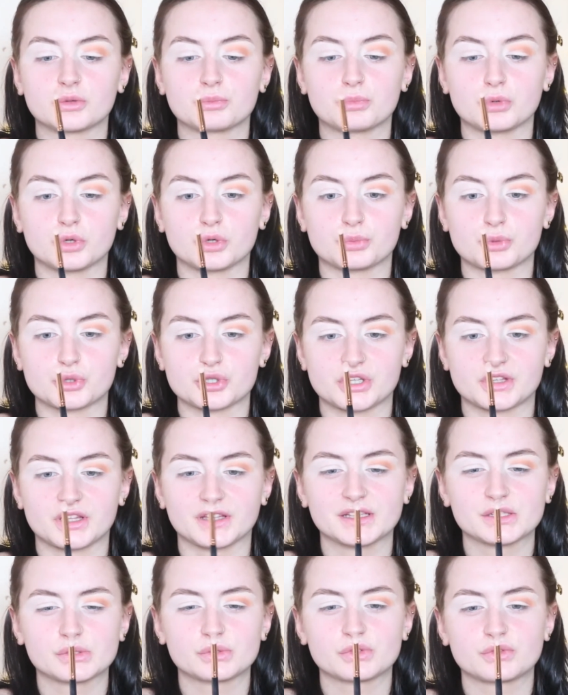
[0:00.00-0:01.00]
bullet brush, I think
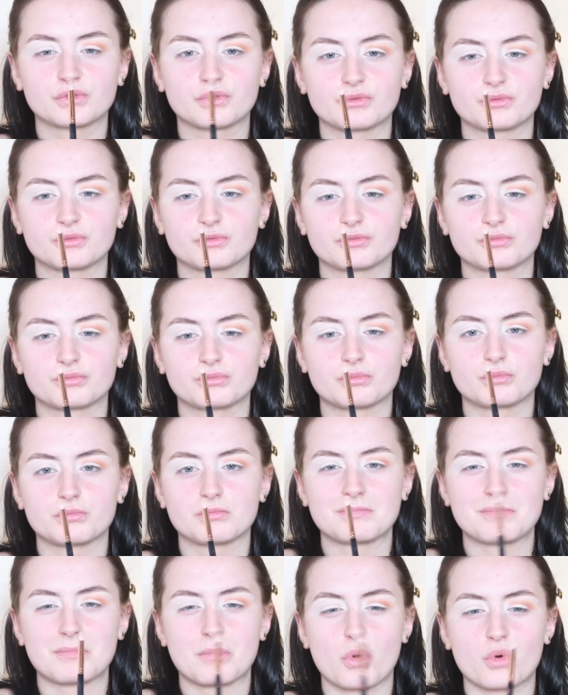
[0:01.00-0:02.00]
this was
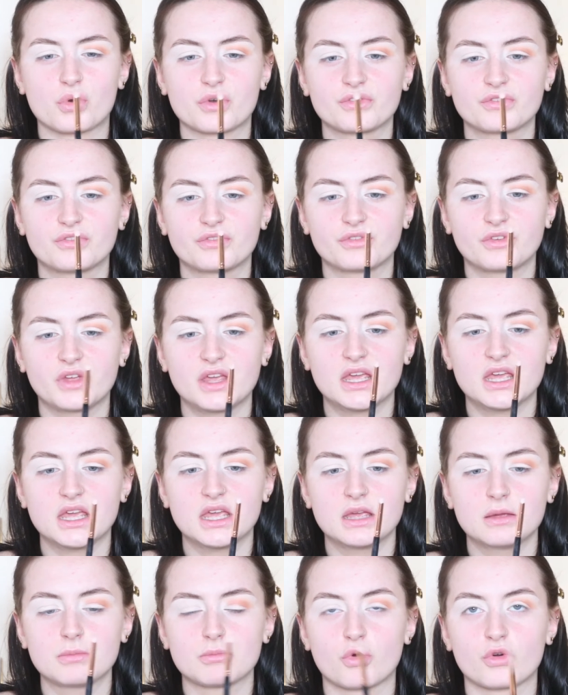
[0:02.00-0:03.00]
from
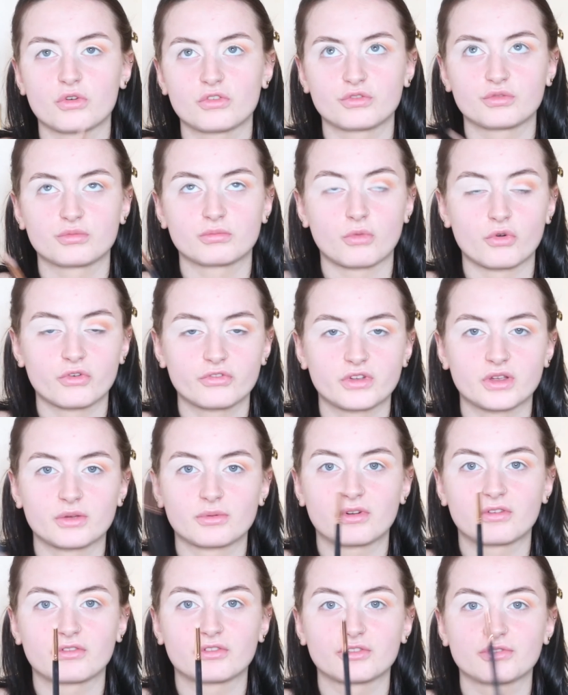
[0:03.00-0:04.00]
Morphe,
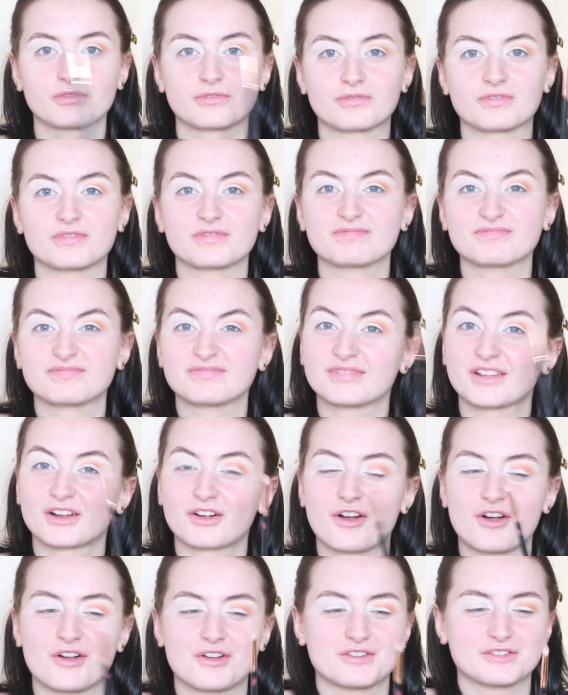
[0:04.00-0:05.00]
whatever they're
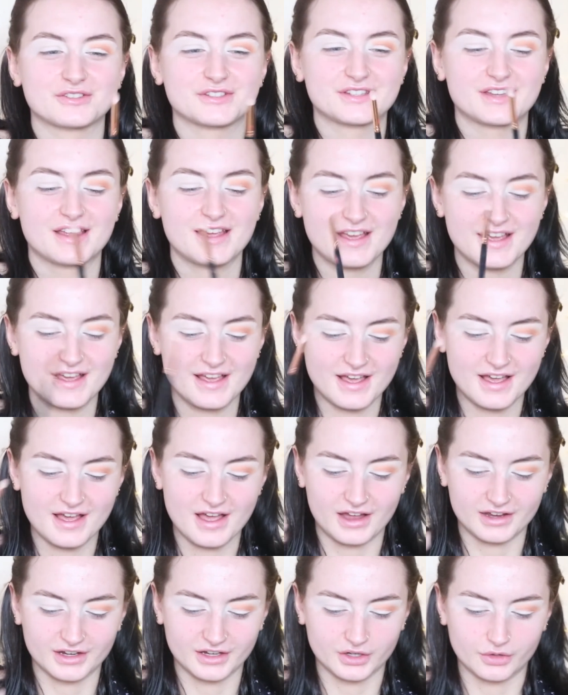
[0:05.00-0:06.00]
called.
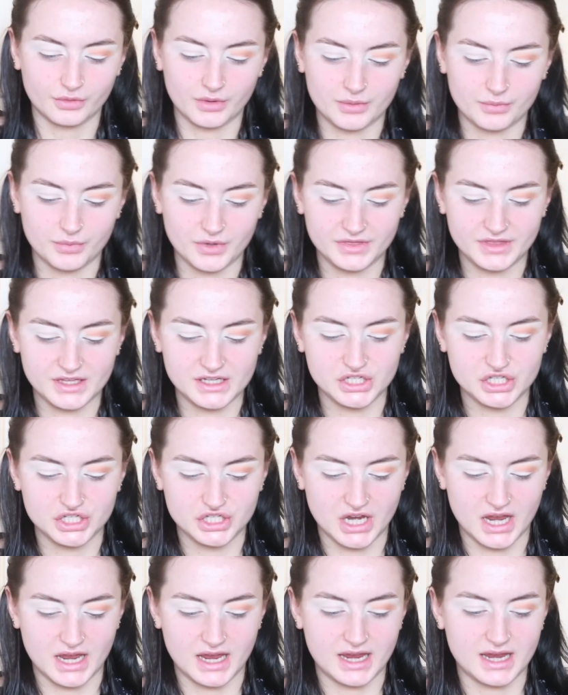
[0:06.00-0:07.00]
I'm going to go in with the
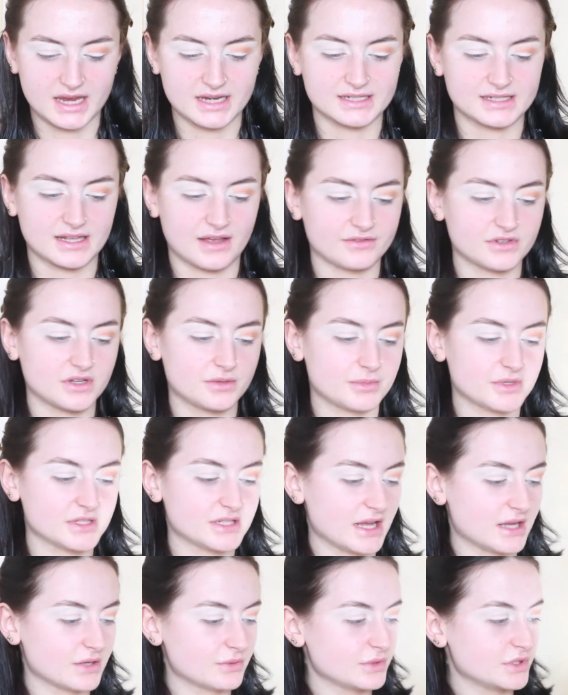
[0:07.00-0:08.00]
shade
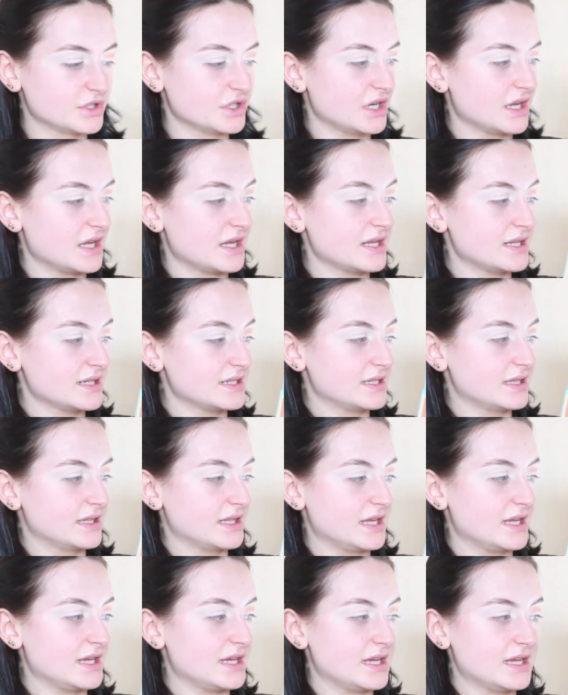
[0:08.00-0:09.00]
70%, which is
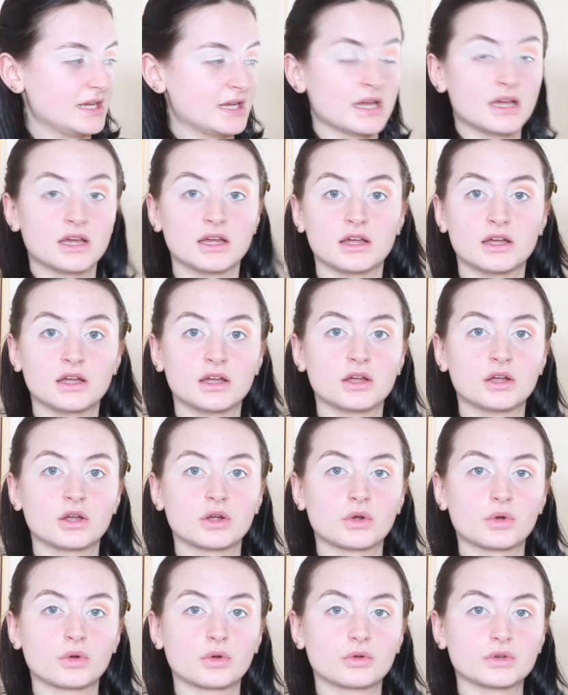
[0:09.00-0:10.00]
the
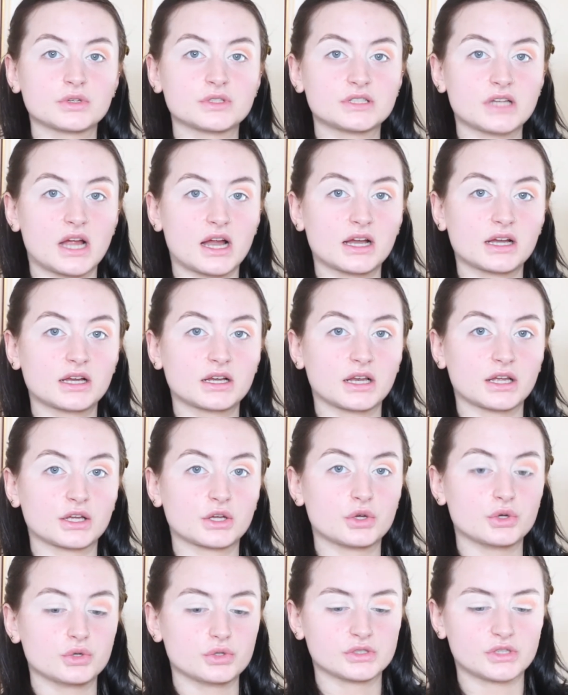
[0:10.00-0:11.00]
dark like
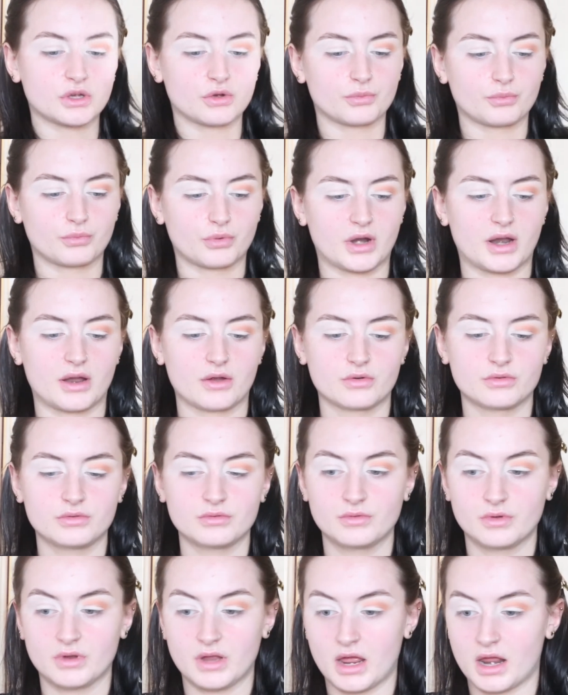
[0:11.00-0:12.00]
cool tone brown,
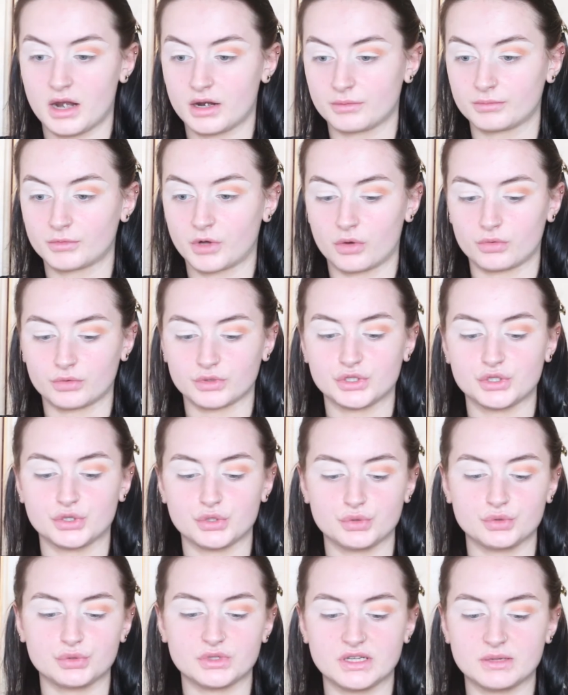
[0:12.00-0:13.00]
and I'm going
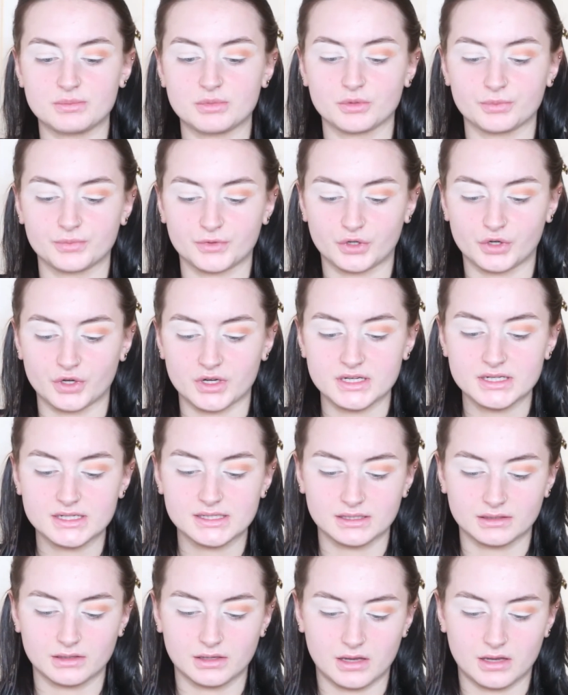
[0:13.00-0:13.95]
to deepen up the crease.